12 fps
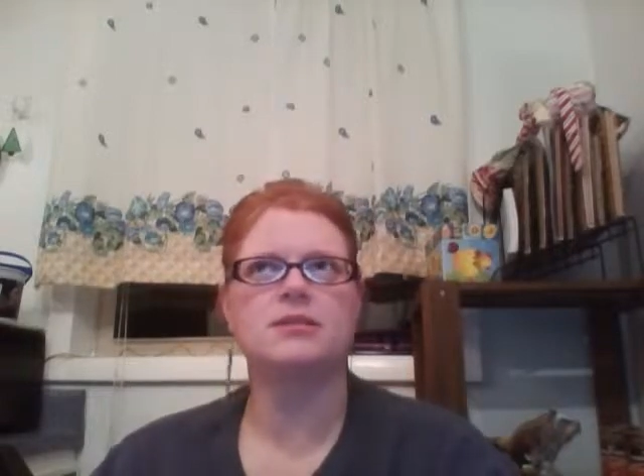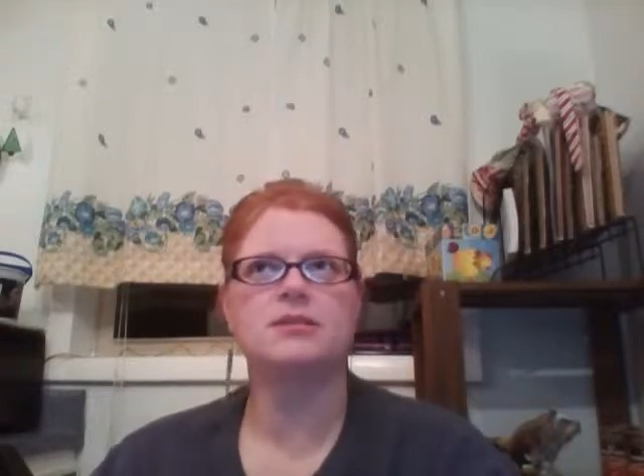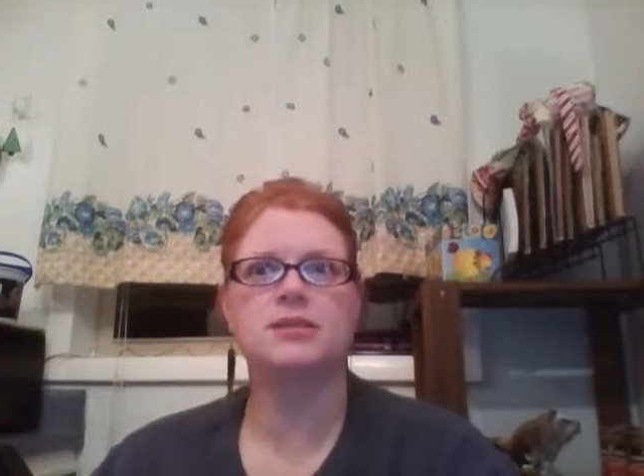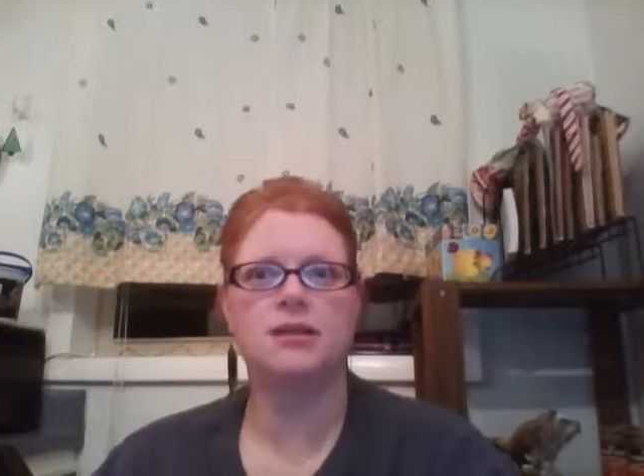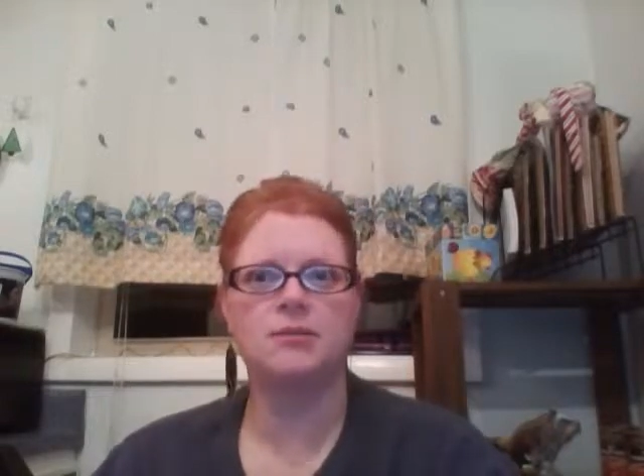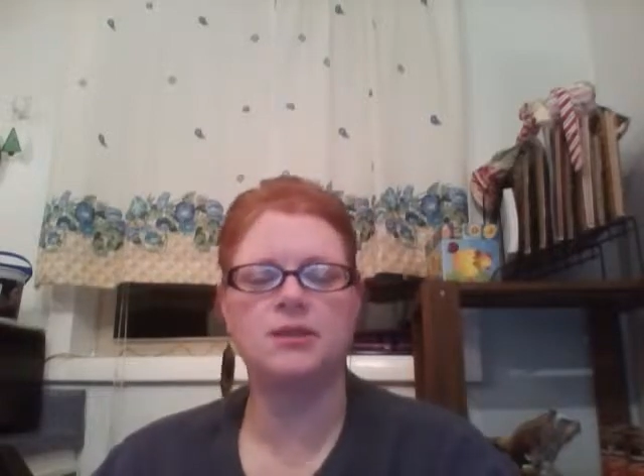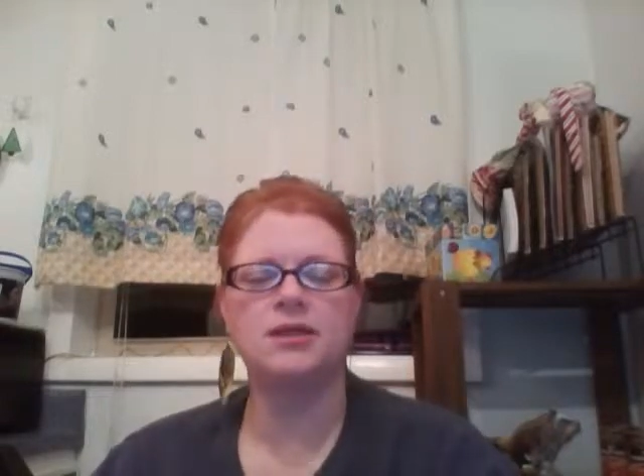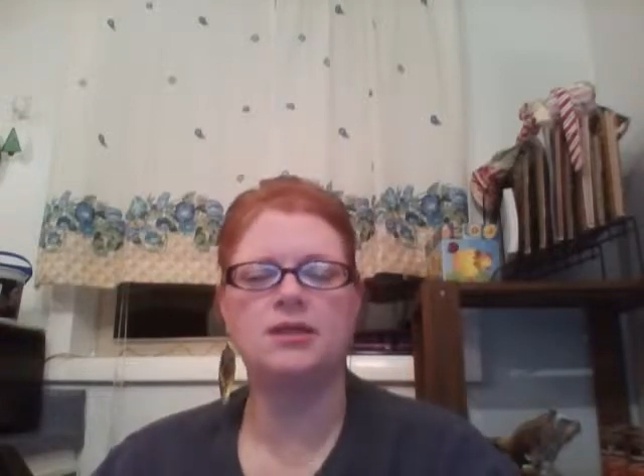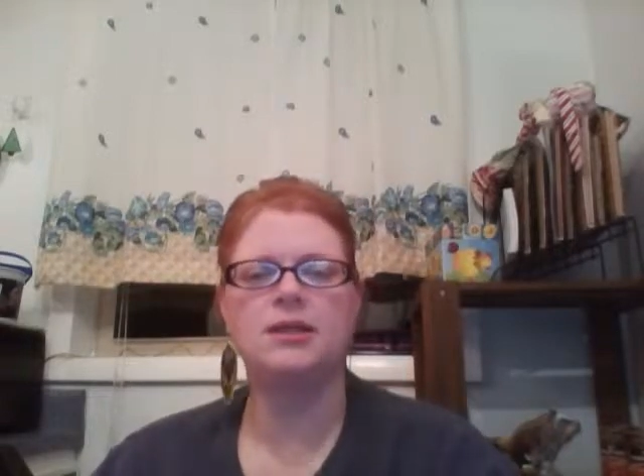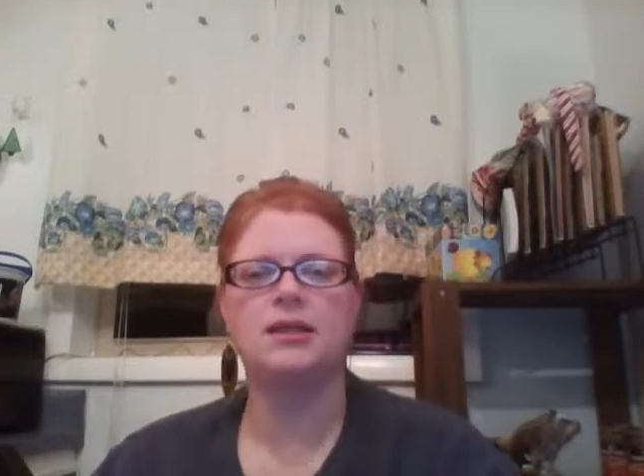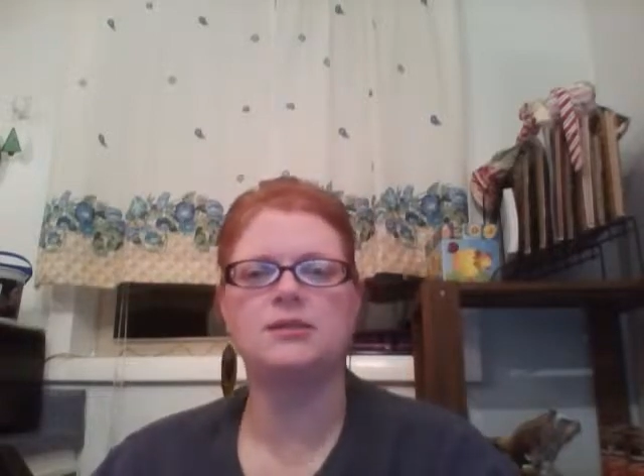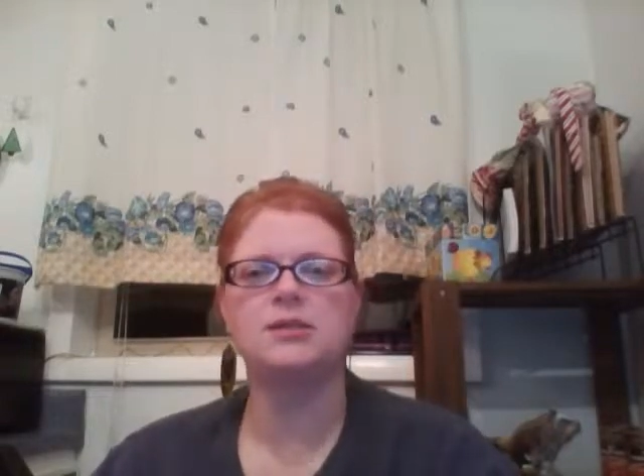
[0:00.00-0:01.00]

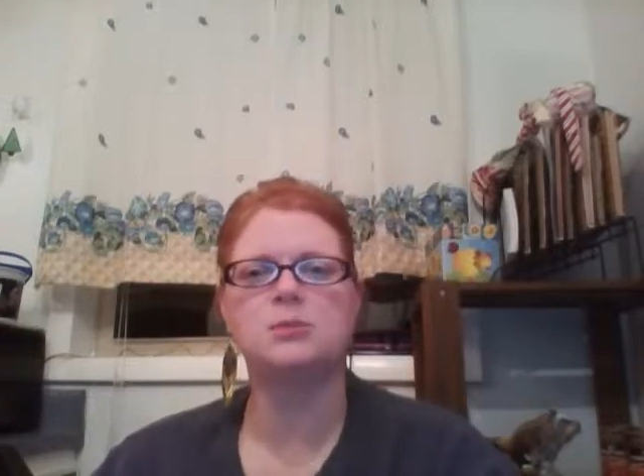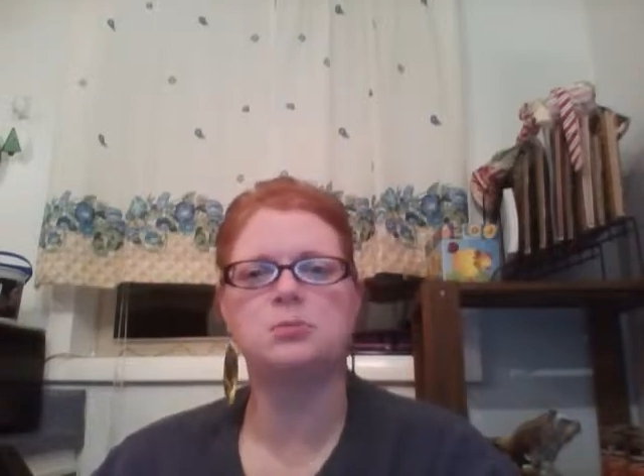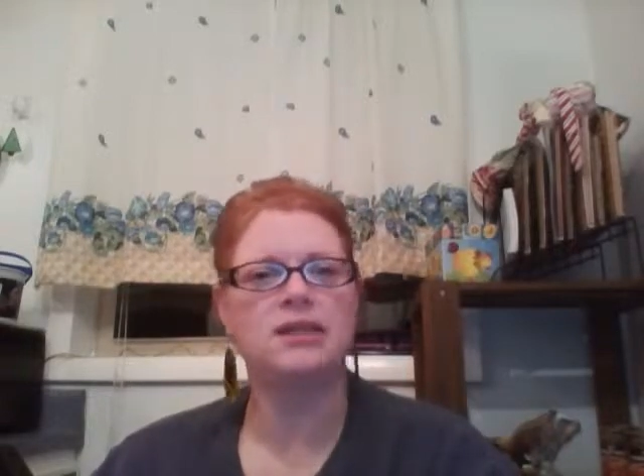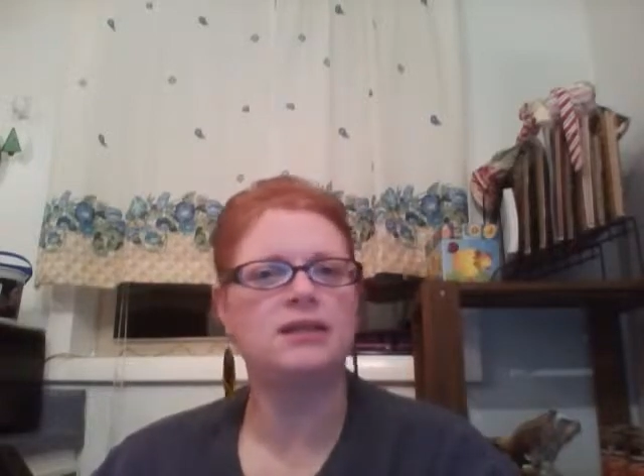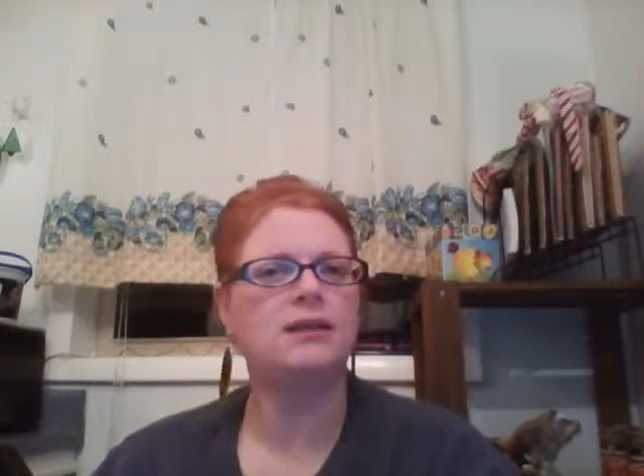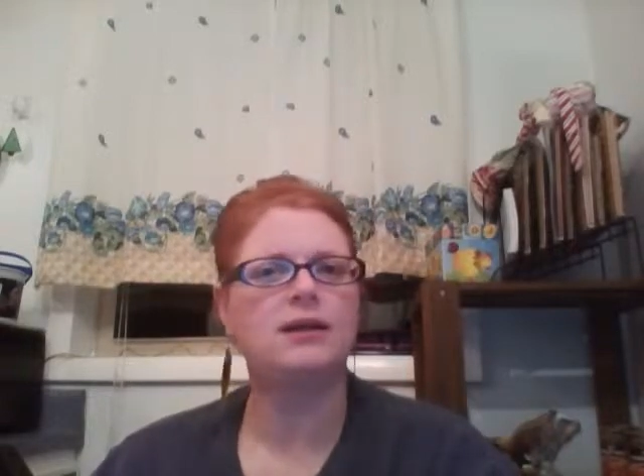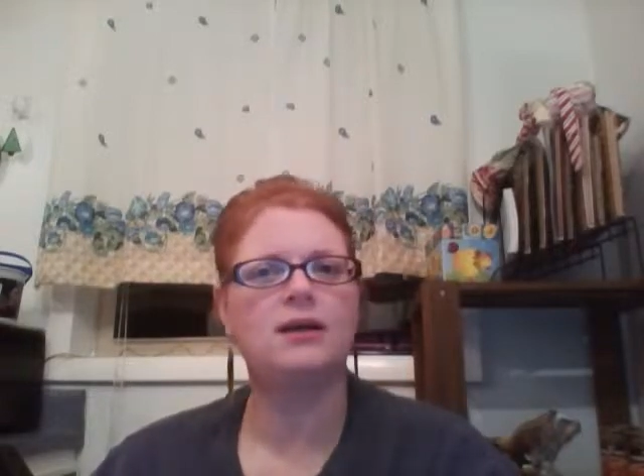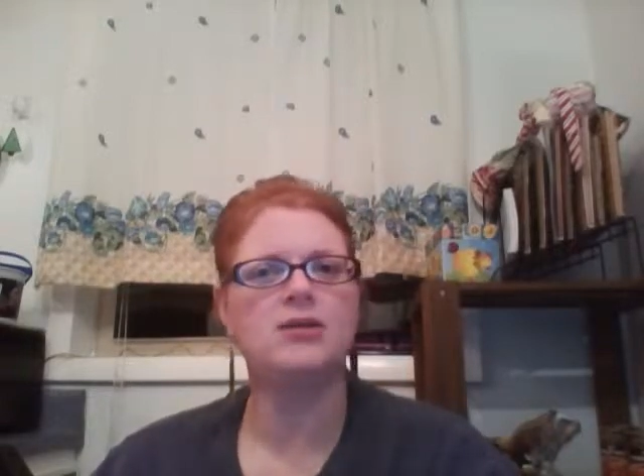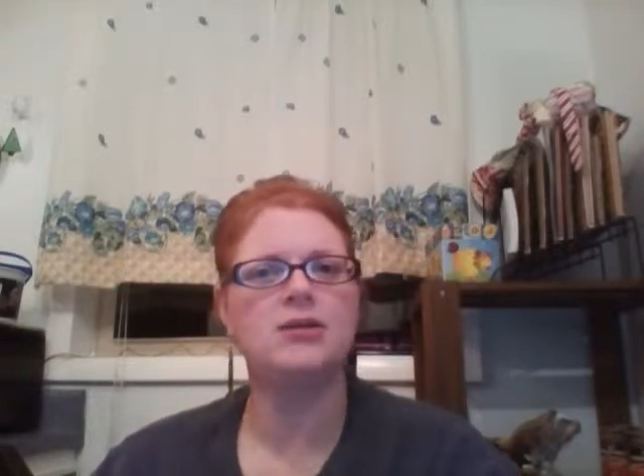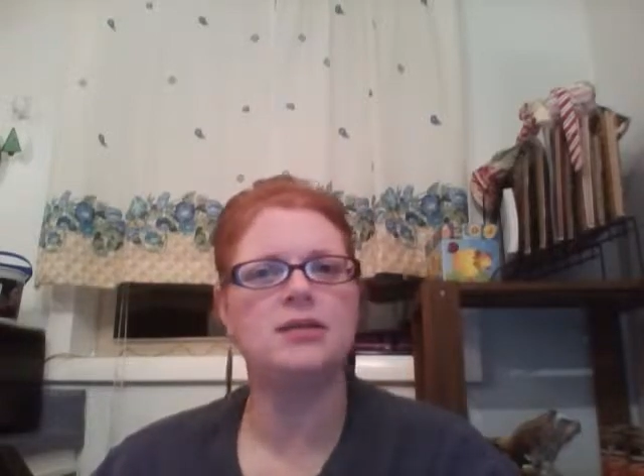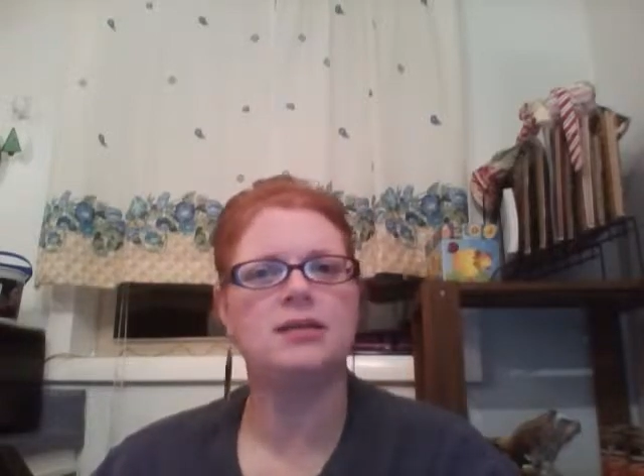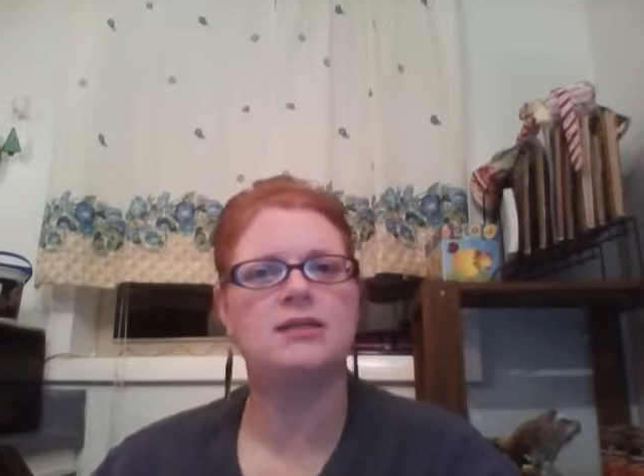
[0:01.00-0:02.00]
cinnamon and Splenda
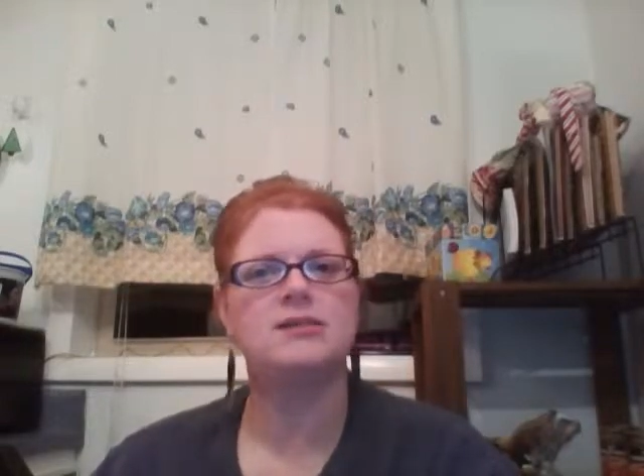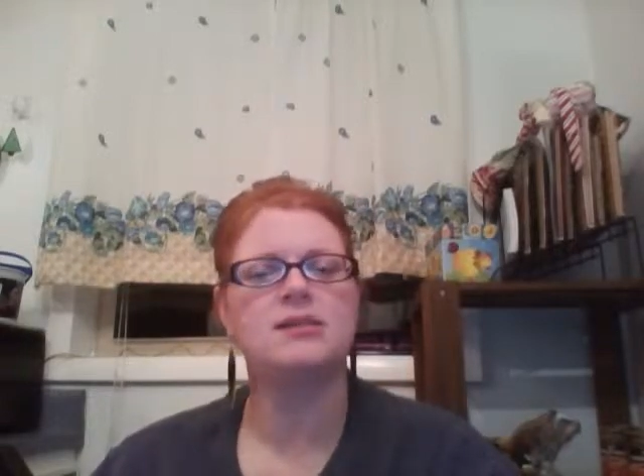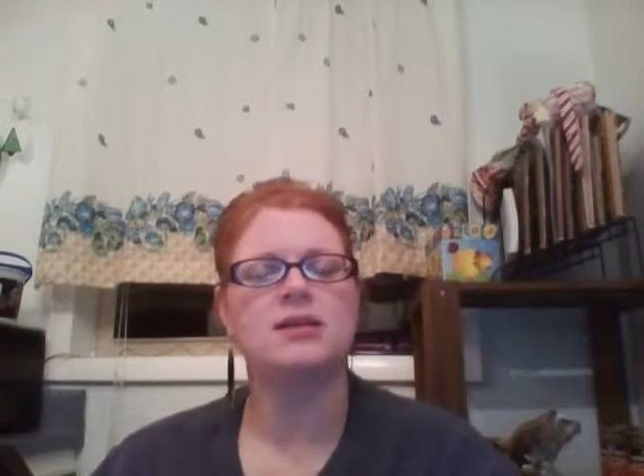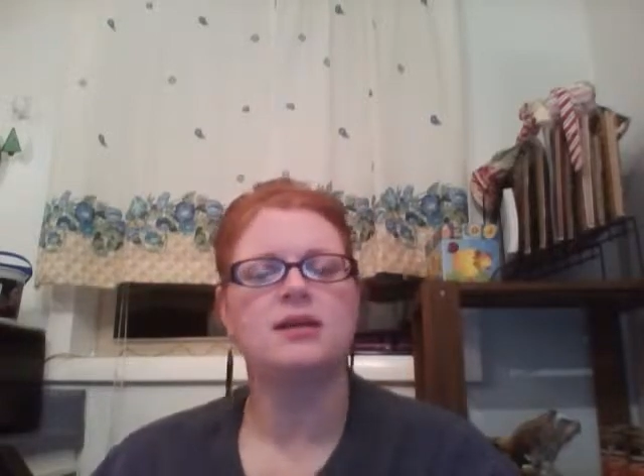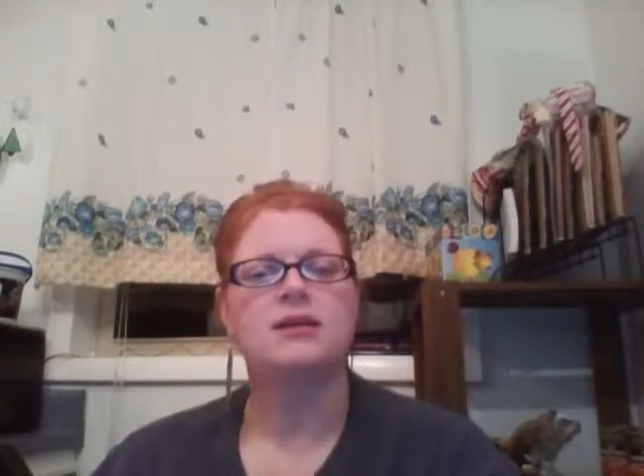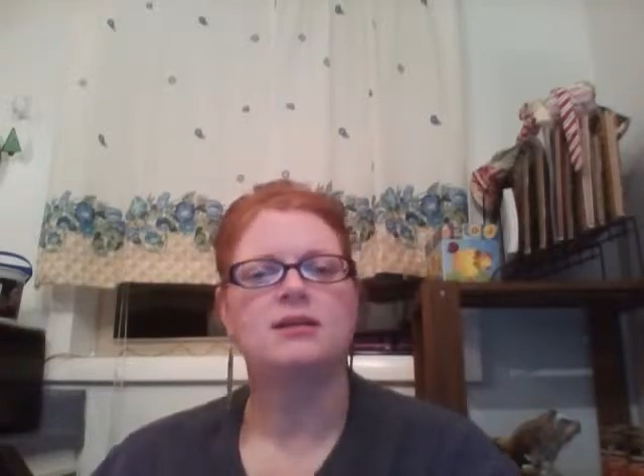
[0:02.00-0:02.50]
on it,